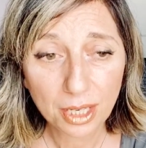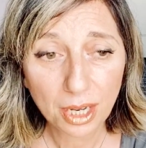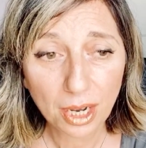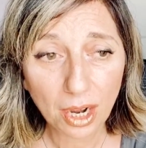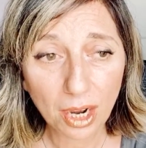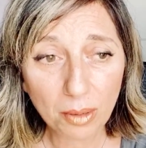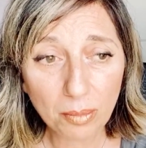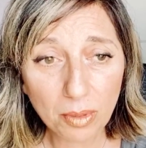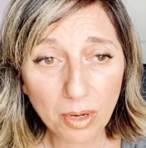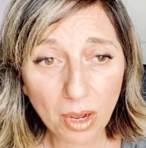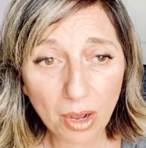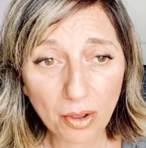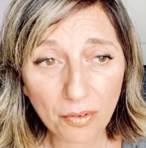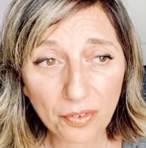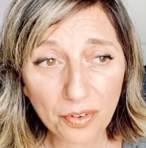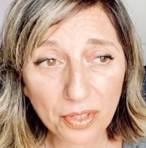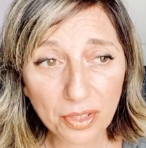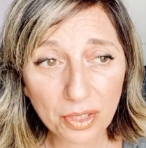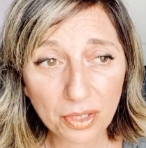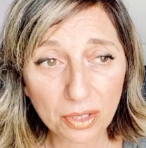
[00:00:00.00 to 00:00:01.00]
I'm
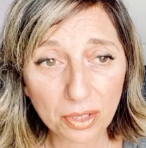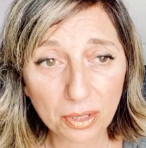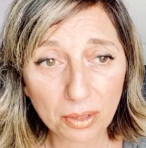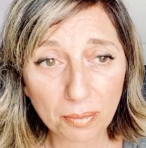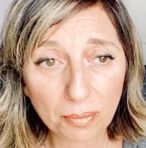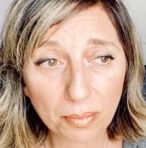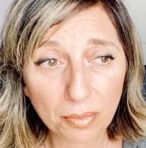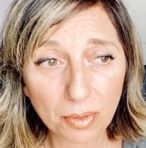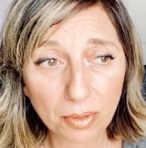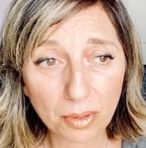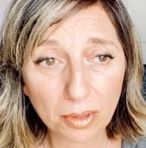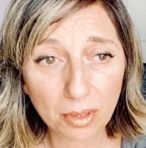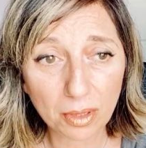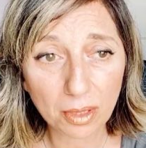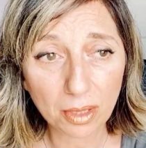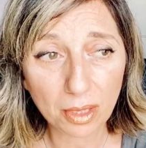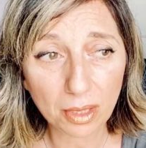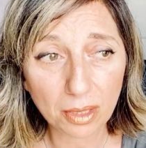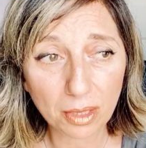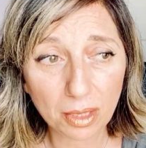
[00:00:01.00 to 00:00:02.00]
laughing that
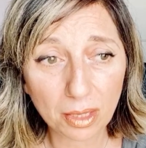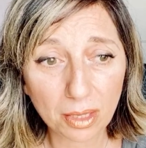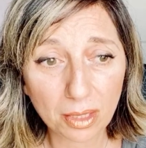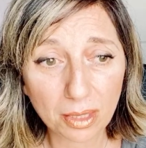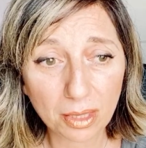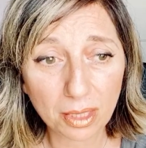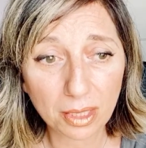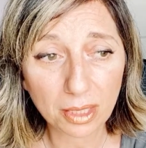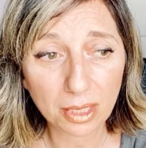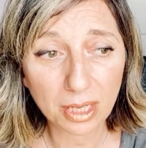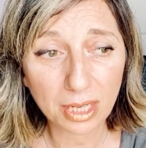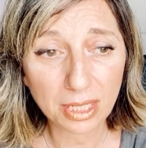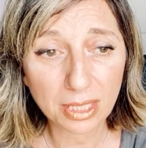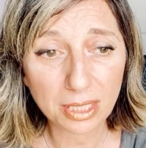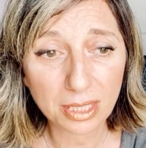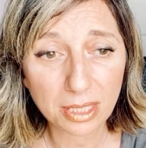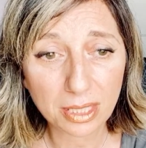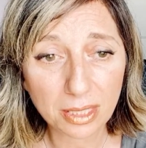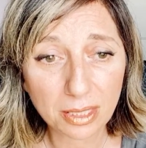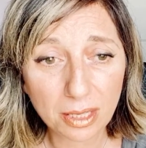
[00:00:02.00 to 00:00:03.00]

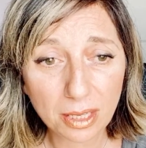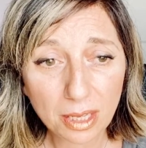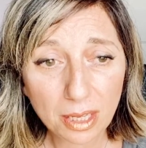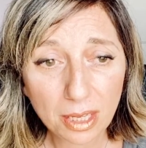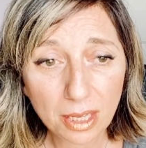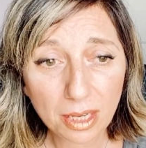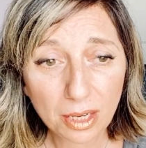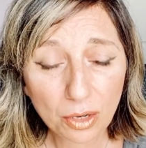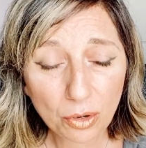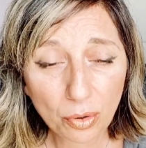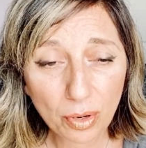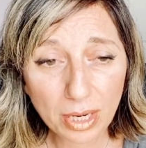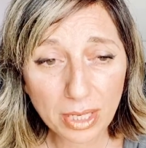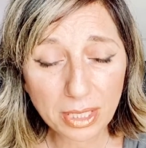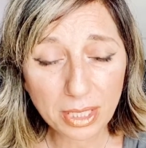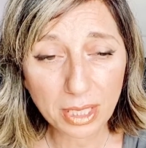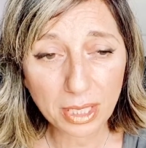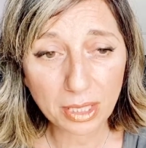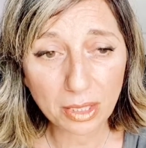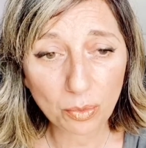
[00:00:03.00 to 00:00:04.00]
it's
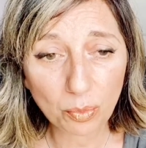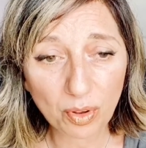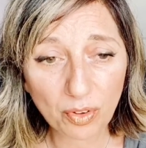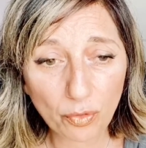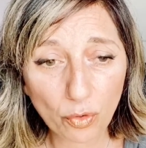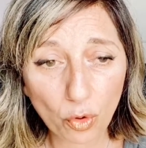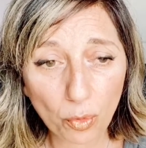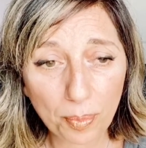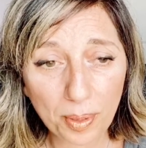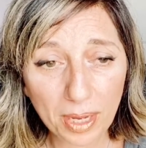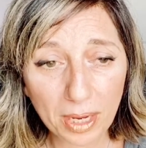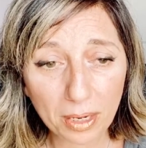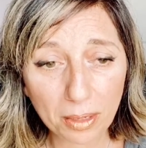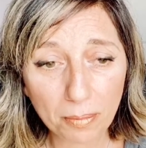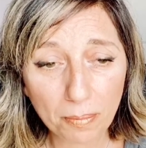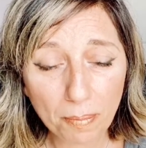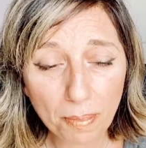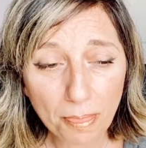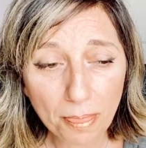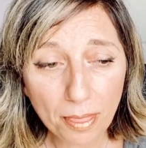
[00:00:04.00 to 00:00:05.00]
crazy that
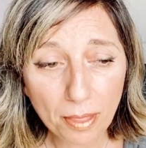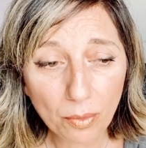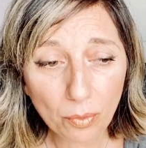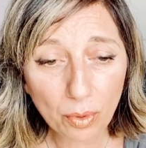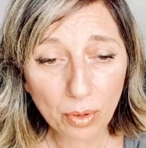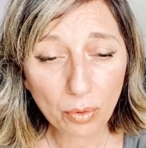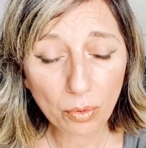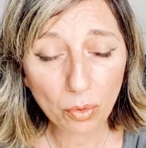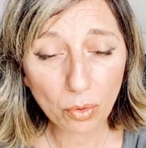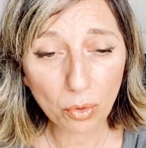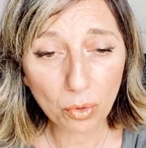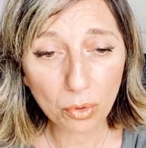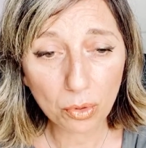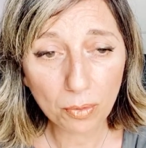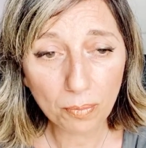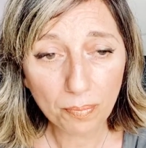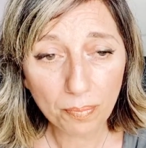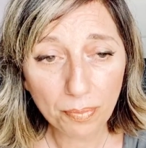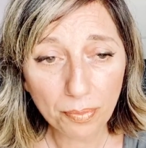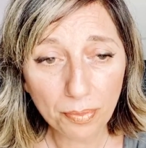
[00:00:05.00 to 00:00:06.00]
we're all